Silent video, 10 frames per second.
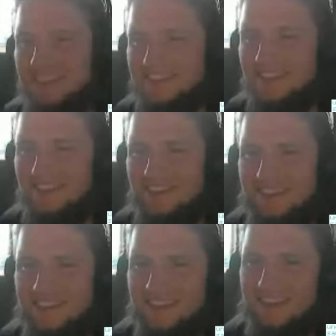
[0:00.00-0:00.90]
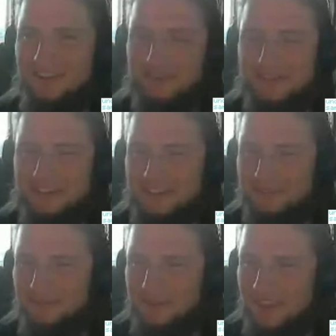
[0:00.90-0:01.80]
a lot longer
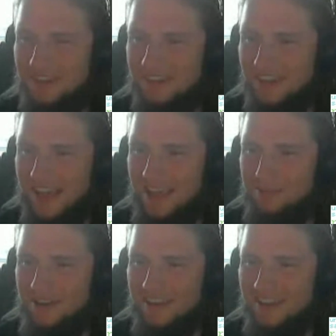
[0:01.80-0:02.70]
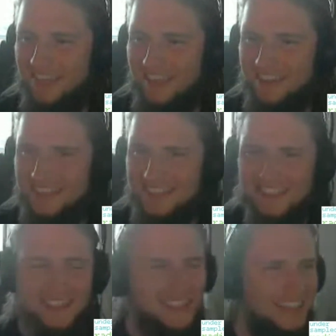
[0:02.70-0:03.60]
for the APAC, I think.
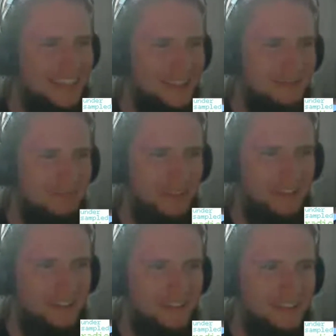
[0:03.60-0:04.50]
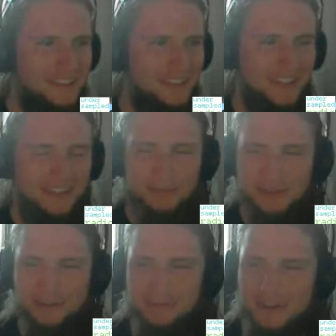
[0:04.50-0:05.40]
One
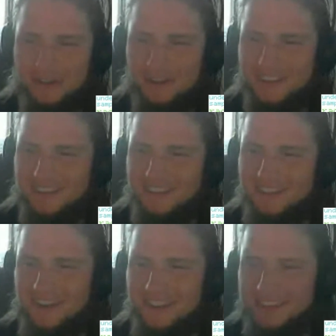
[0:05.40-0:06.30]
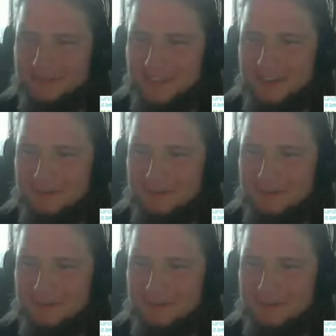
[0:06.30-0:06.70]
of my colleagues is trying to become a